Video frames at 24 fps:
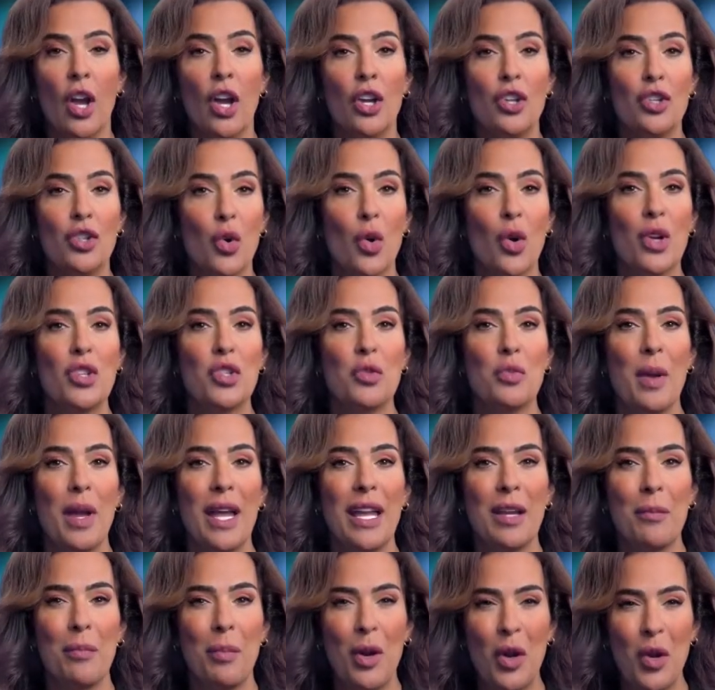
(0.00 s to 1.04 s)
Deutsche
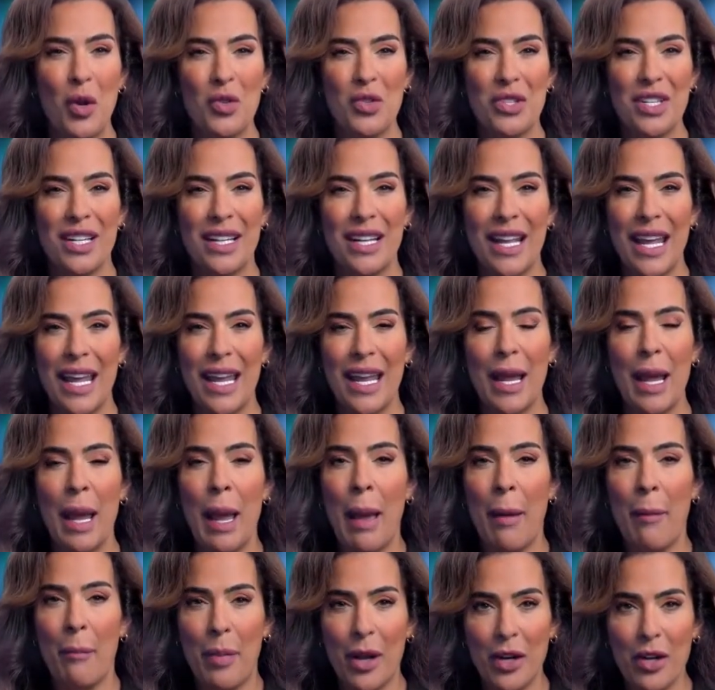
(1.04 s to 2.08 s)
Bank posted a
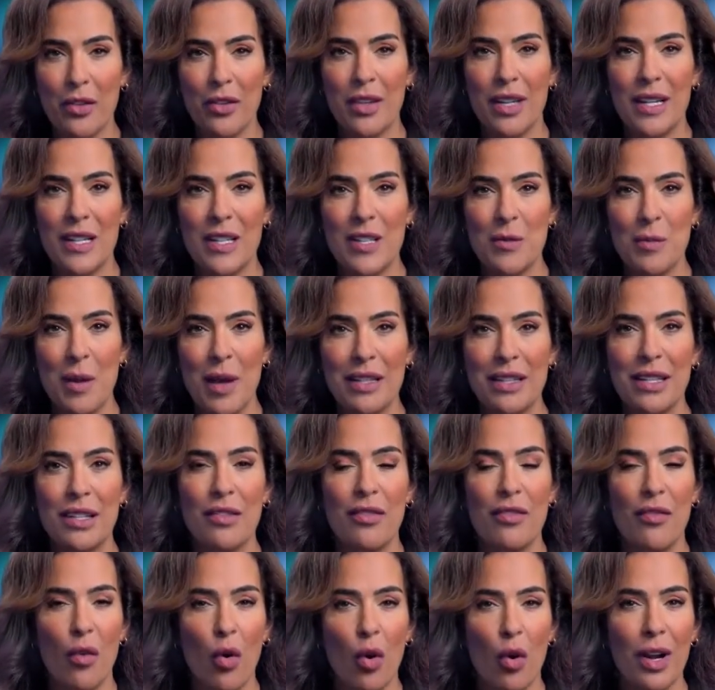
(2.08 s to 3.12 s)
better-than-expected
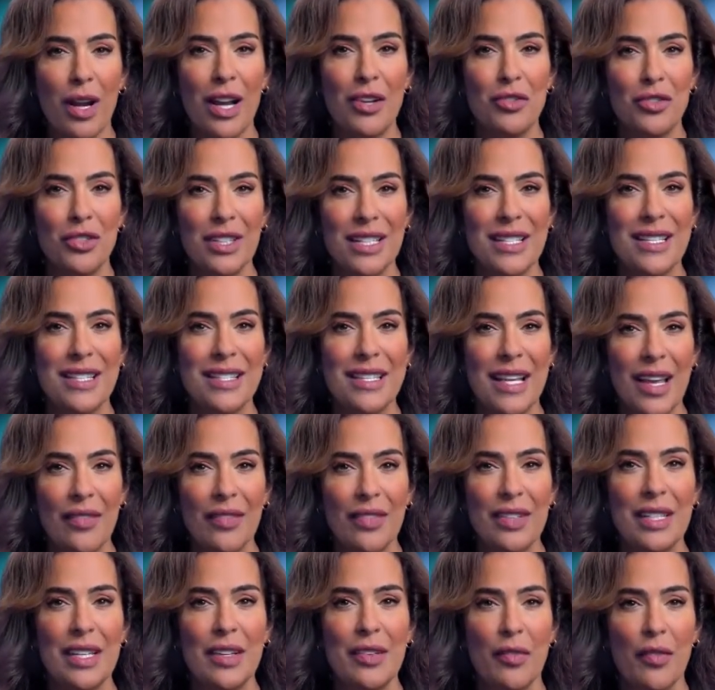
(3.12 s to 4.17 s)

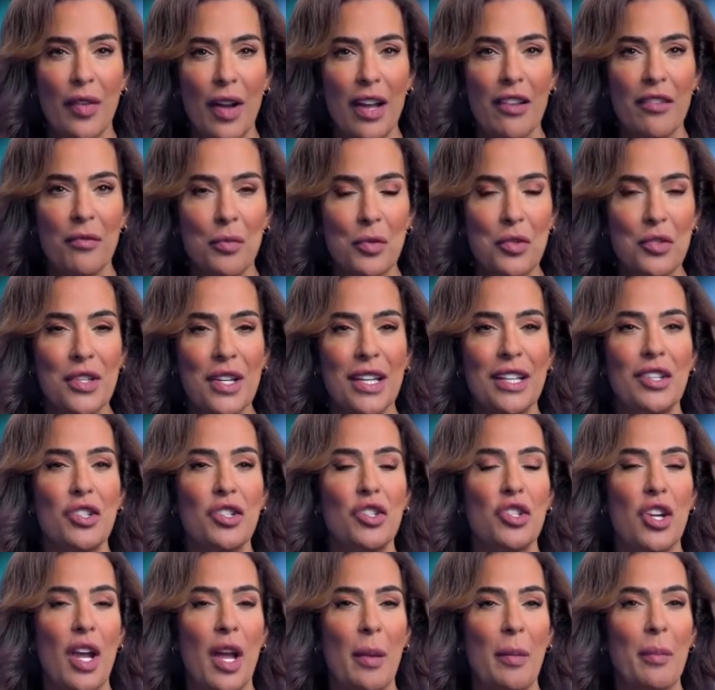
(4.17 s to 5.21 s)
475%
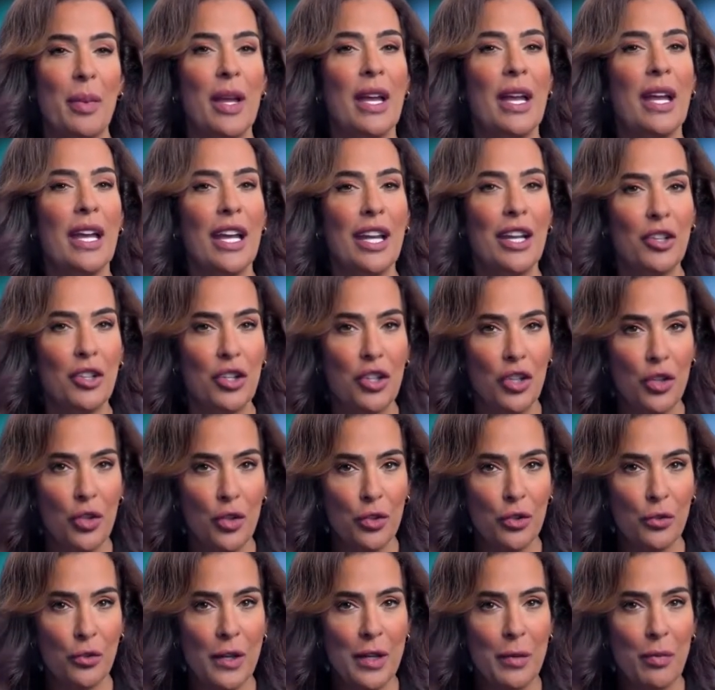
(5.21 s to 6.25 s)
jump in
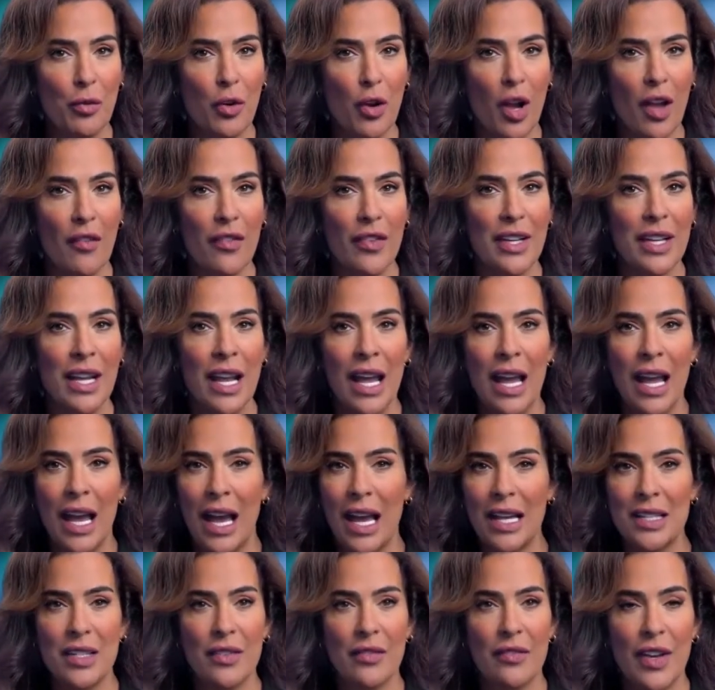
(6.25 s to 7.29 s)
Q3 profit
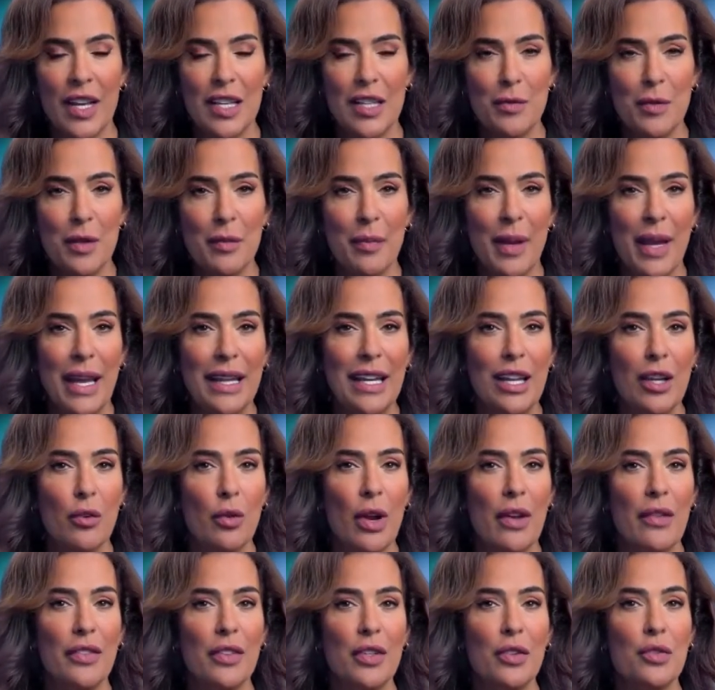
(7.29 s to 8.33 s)
as investment banking
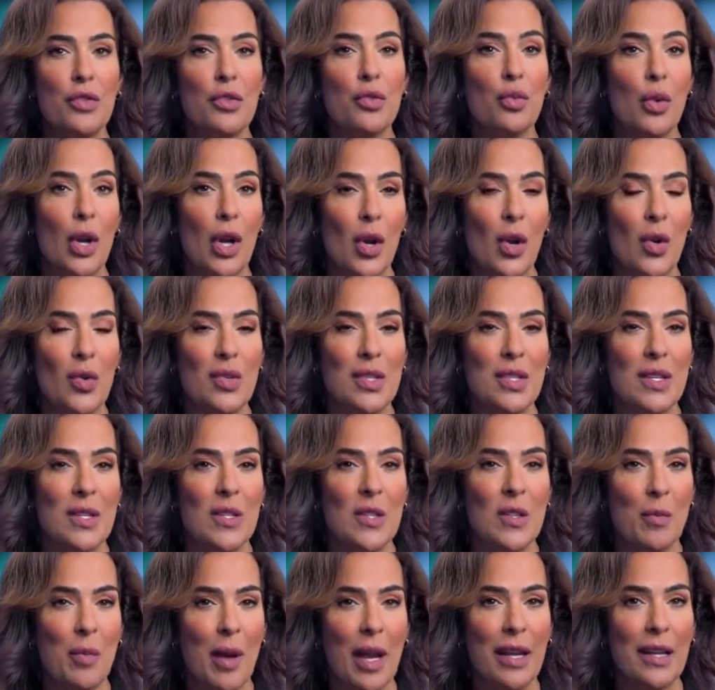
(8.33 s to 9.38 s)
revenues rose
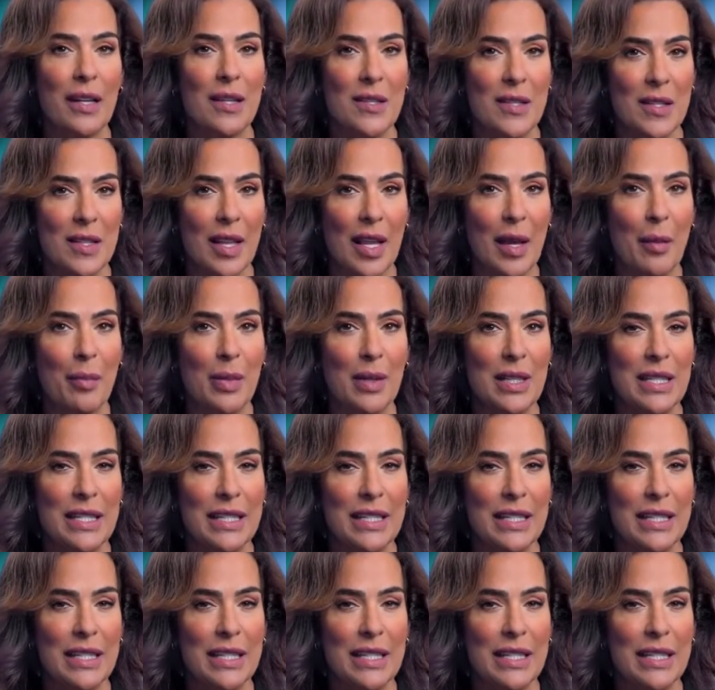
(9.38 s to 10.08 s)
despite a slump in